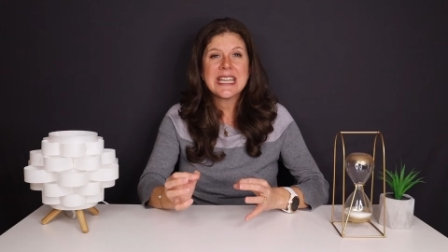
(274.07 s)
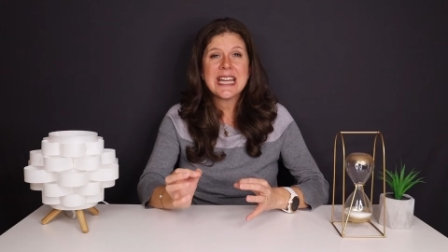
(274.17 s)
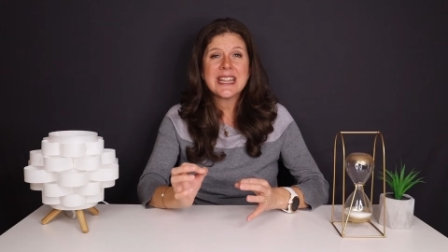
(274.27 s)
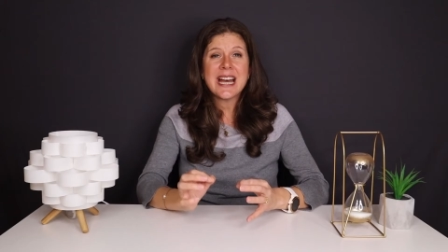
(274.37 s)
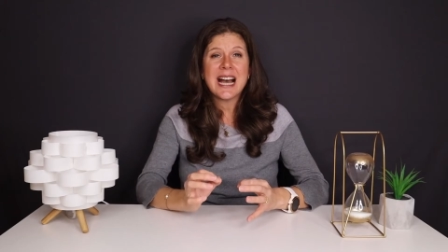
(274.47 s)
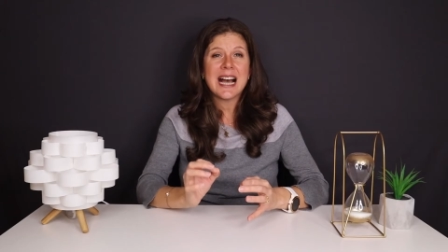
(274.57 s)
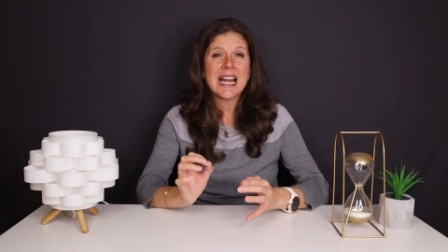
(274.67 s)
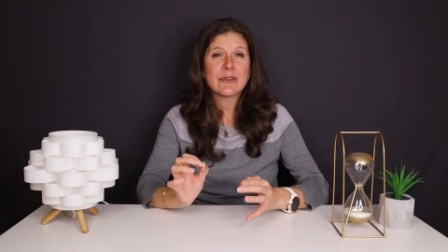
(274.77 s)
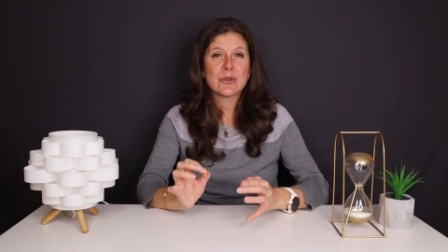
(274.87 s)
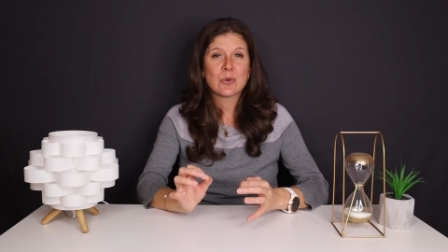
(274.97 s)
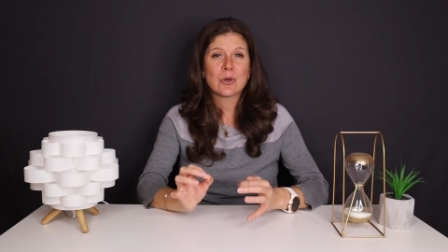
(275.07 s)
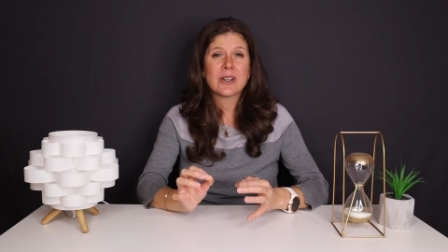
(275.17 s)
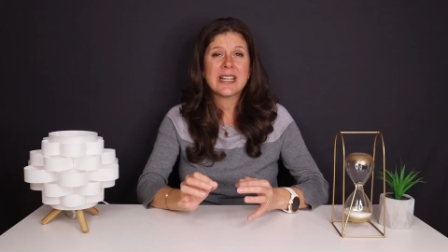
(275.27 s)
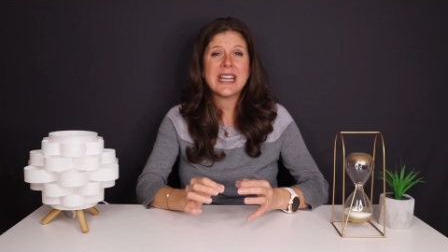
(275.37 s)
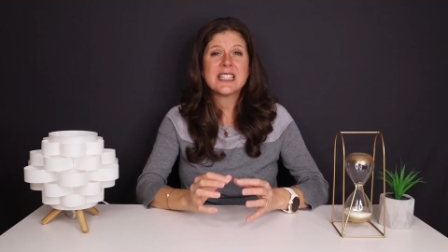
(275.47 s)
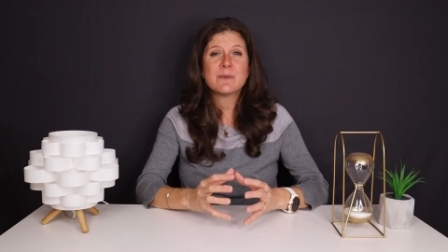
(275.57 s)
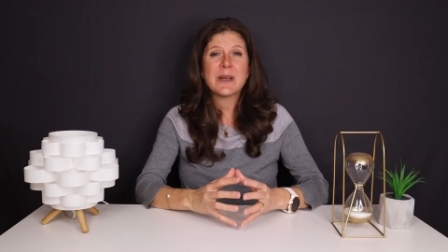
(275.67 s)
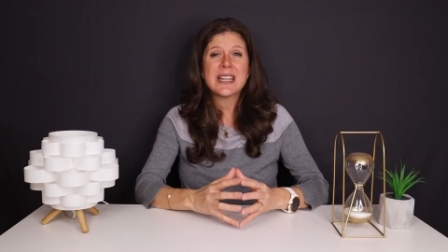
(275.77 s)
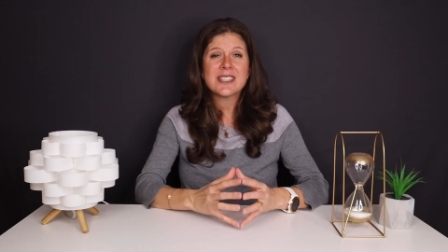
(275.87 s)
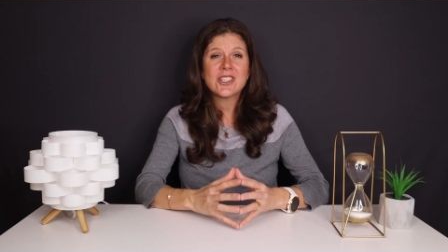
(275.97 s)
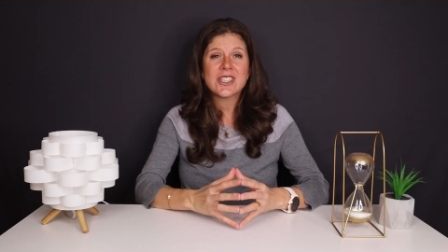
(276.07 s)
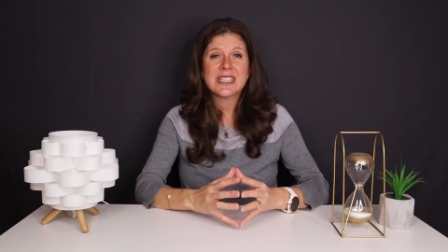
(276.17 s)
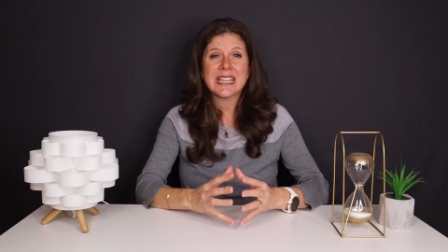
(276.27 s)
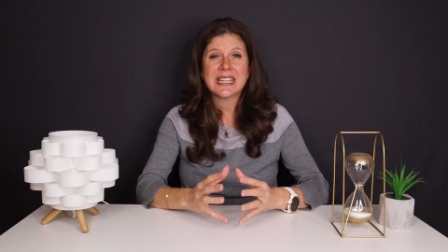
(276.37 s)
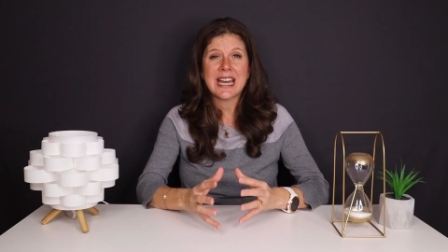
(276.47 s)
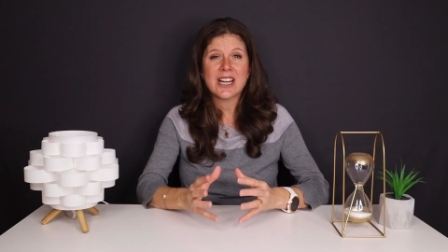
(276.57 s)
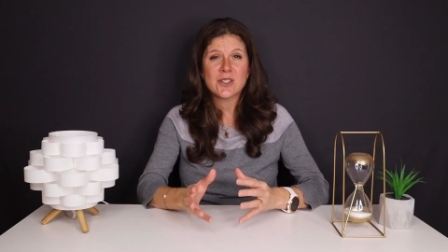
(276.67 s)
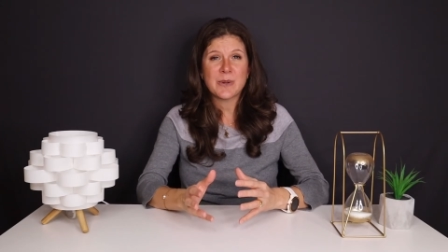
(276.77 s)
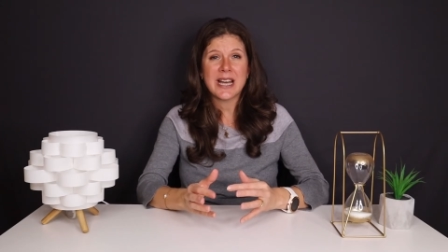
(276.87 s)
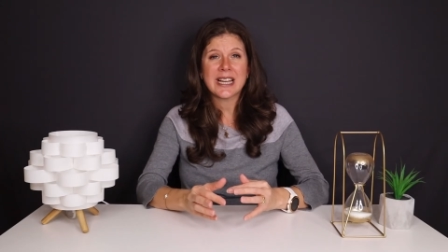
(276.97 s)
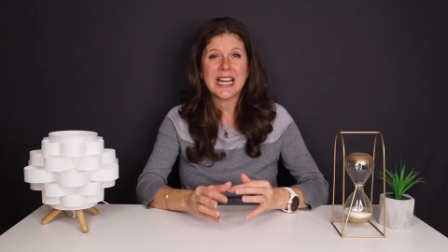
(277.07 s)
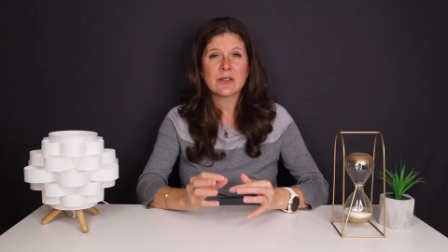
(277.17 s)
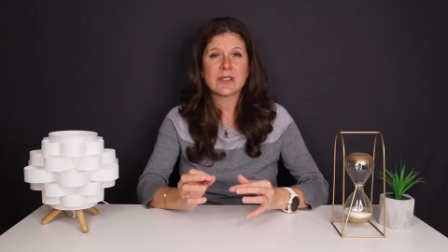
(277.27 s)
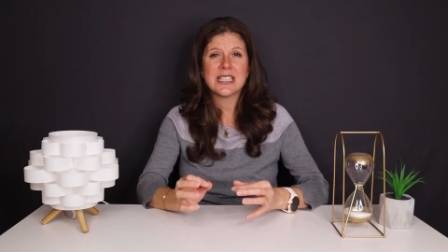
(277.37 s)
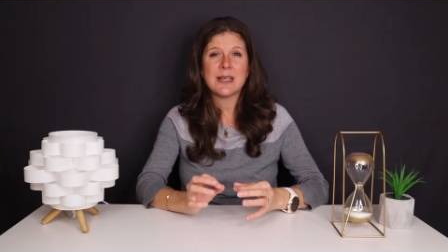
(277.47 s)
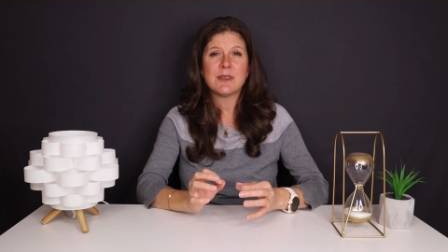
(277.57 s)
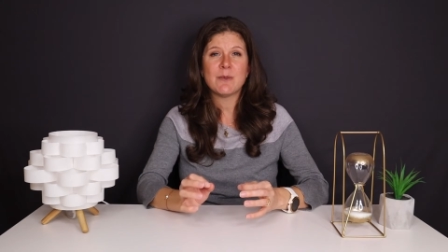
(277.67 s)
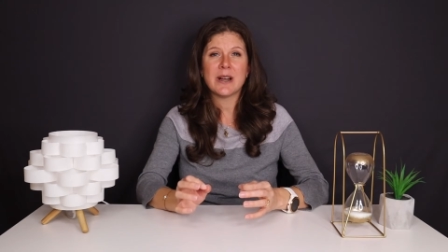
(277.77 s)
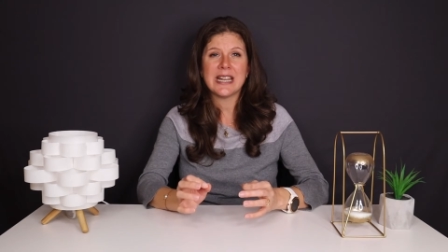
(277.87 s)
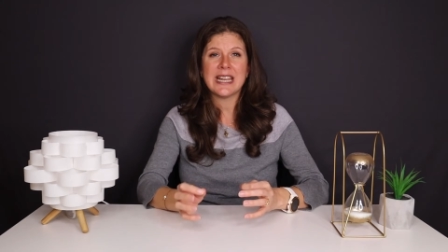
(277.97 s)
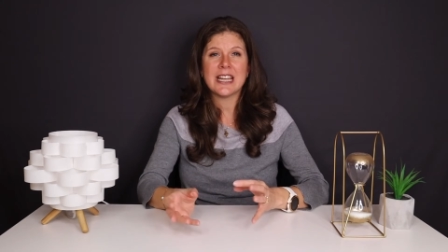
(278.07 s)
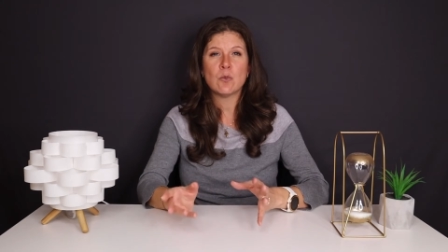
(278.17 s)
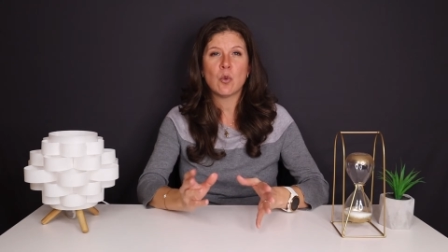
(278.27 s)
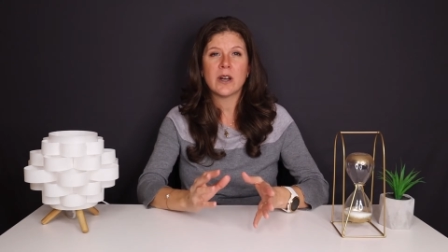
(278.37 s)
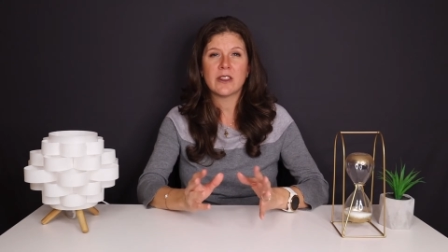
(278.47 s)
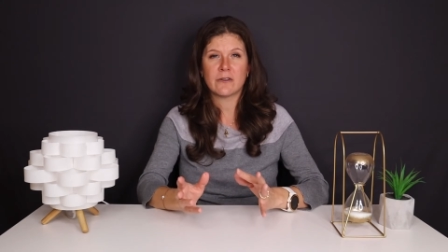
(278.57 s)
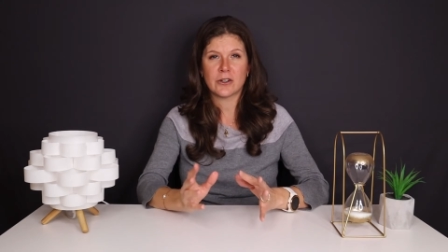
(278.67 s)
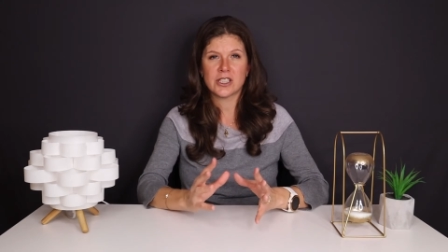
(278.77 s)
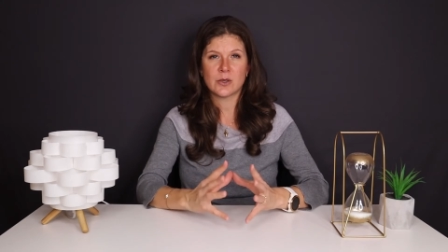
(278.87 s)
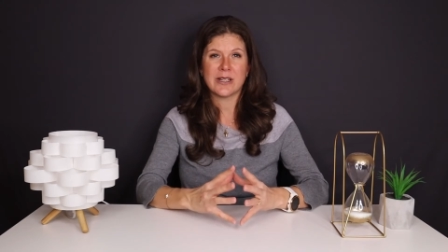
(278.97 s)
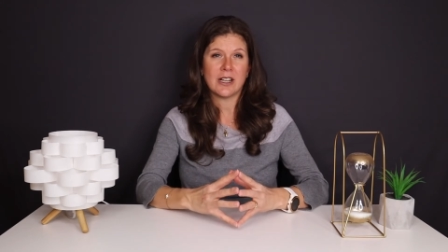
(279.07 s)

get the high reward, it's best to just get cash back and redeem the money in one of the first 3